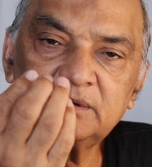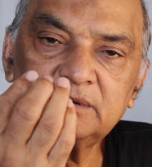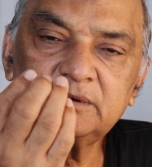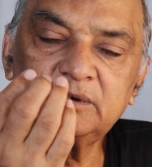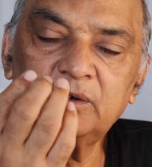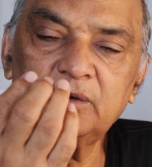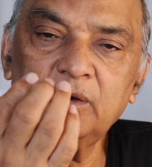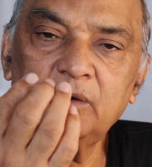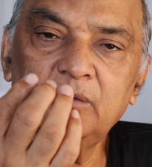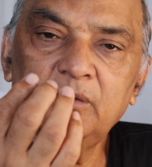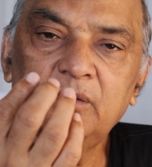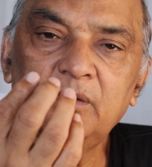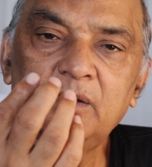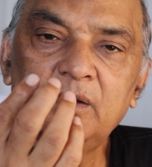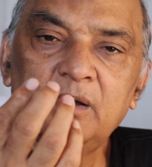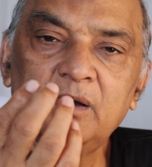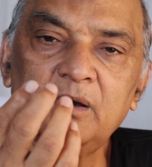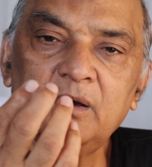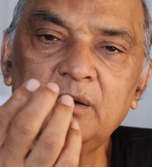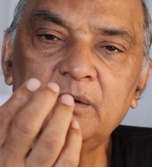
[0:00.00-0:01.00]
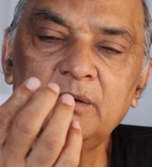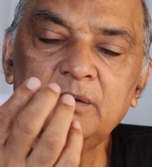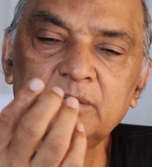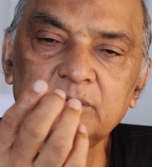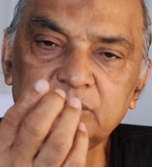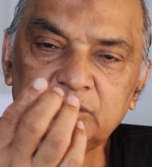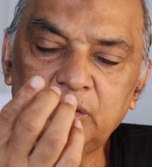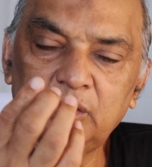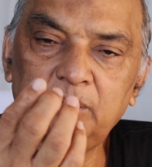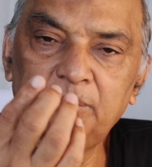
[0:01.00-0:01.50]
you know,
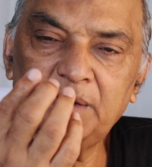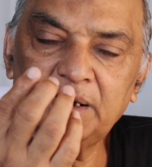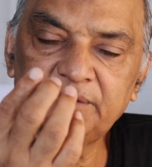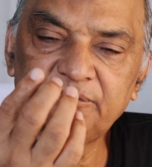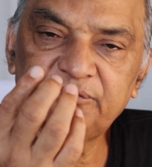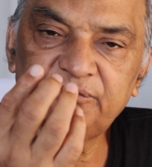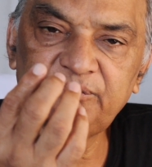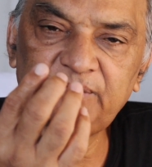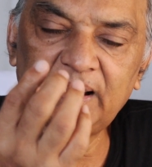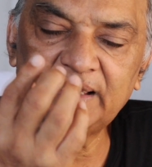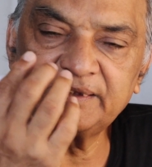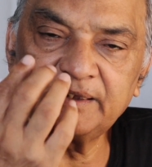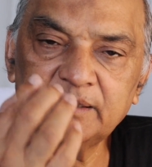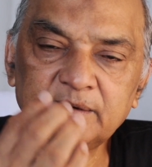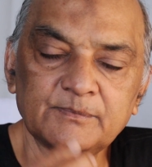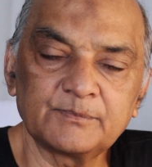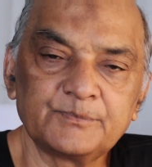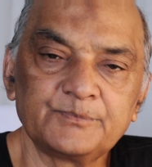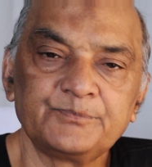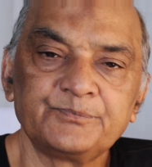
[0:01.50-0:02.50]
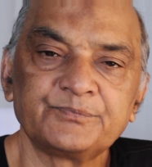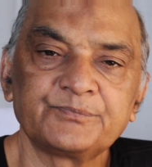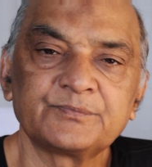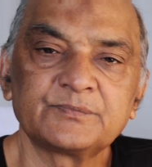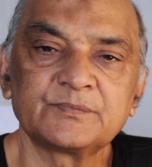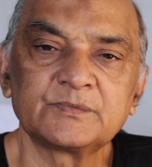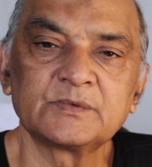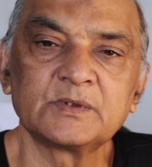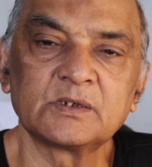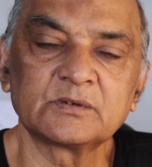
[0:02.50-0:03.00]
Solomon's father,
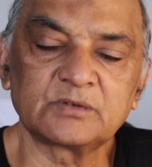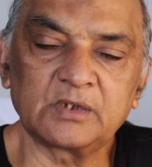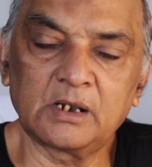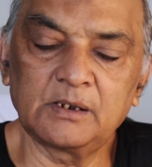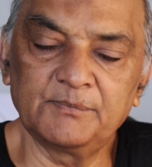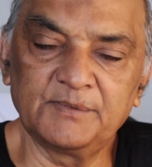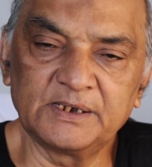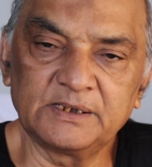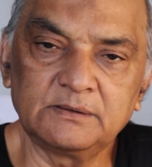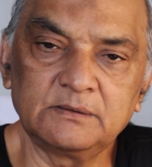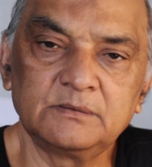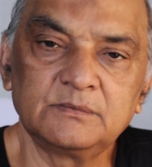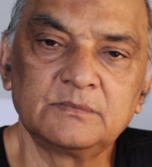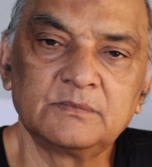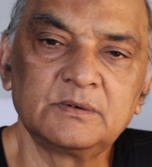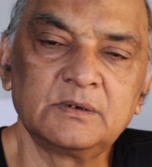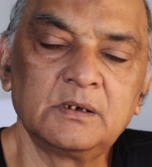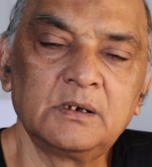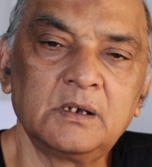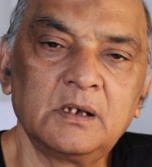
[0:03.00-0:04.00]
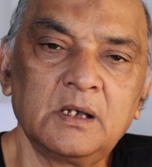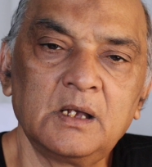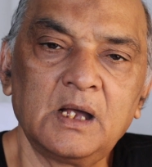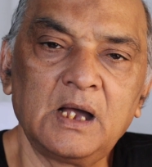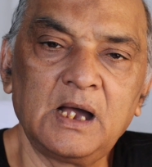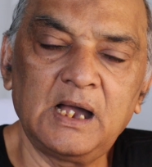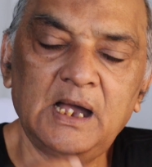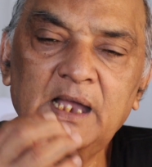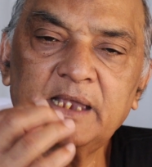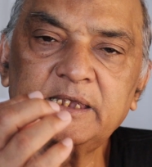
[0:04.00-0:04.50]
Solomon.
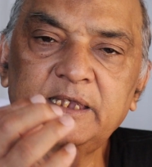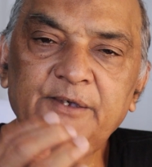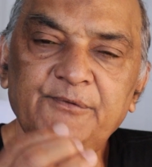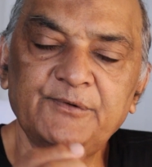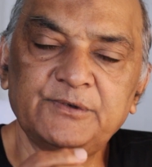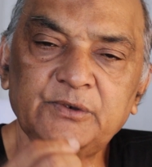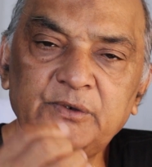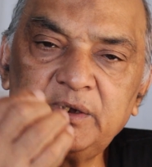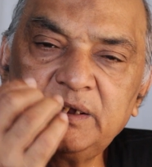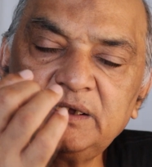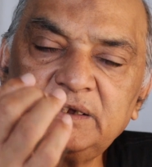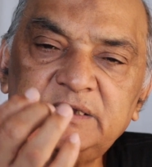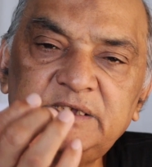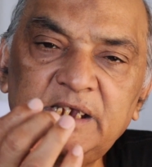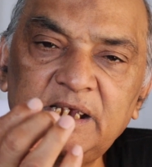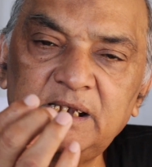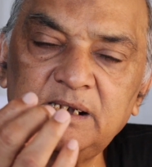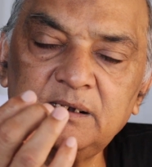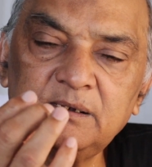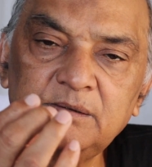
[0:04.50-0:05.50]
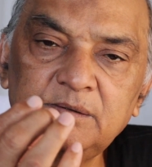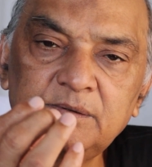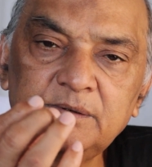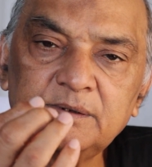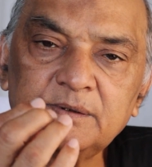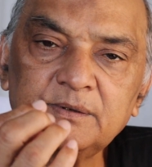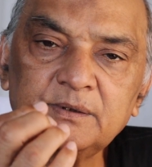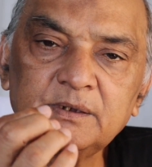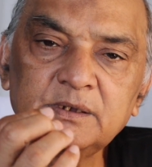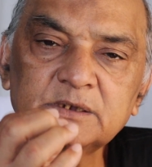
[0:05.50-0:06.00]
I give to Injil,
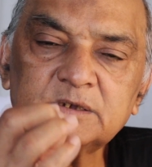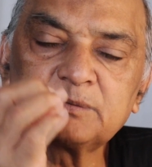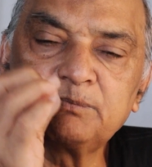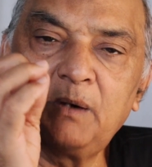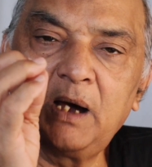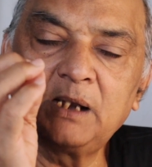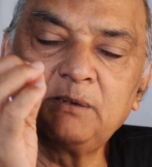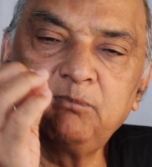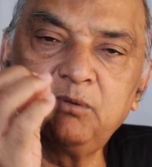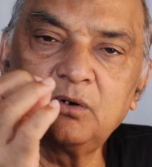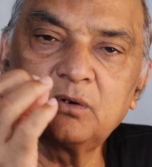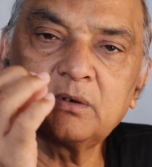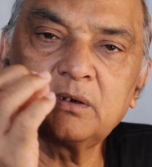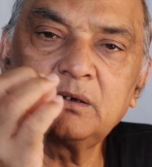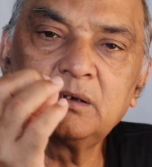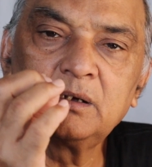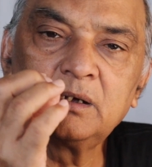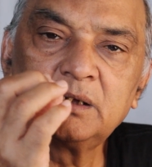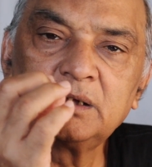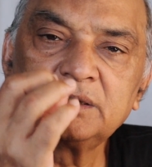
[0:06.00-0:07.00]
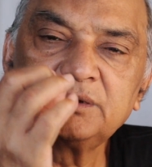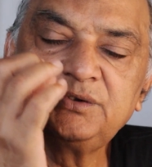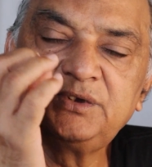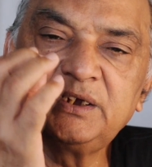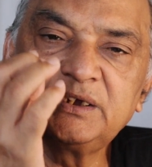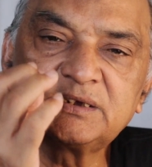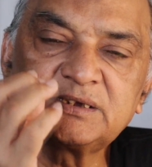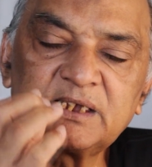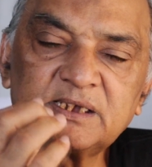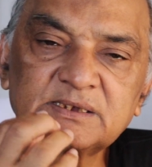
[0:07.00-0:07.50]
small book,
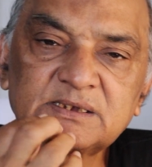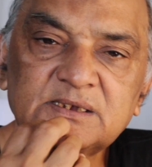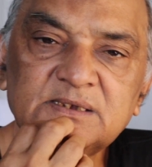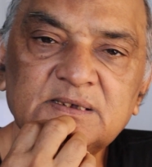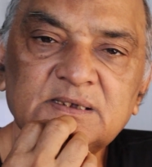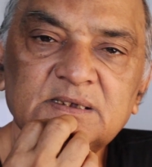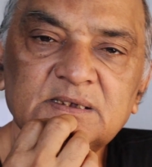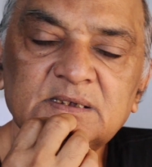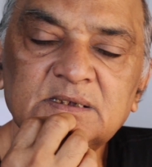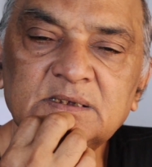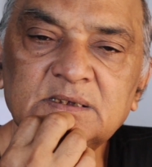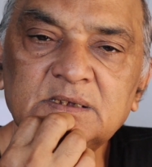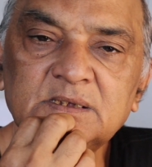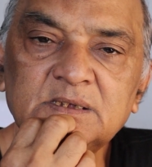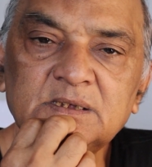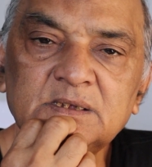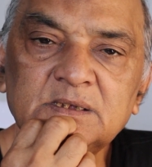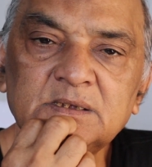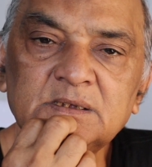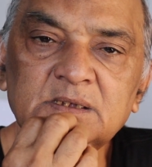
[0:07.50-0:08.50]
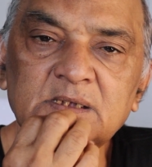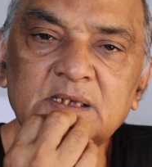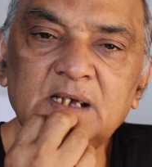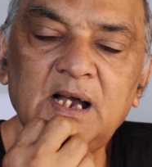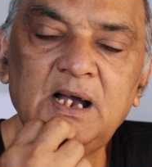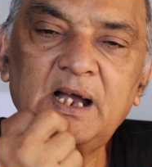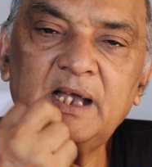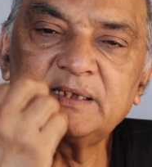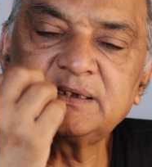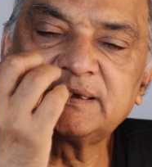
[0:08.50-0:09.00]
Jesus.
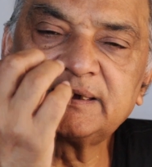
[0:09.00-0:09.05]
I